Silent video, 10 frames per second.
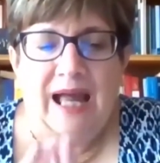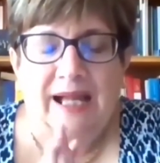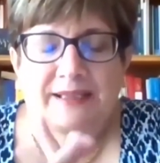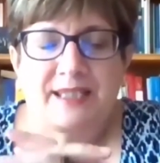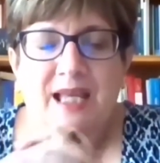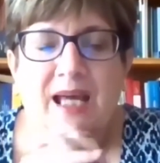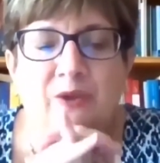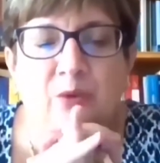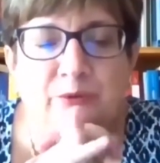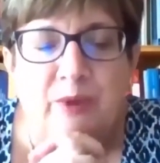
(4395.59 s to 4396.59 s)
acts
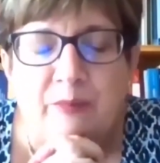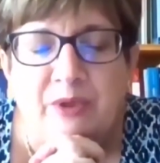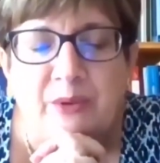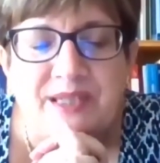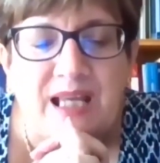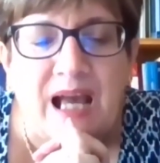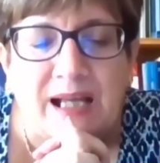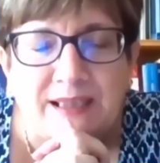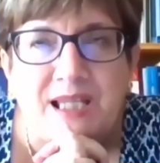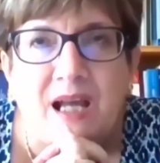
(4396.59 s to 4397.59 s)
and ultra-virus
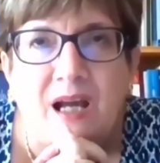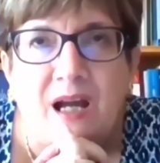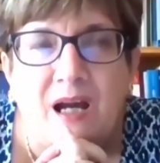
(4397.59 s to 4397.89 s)
acts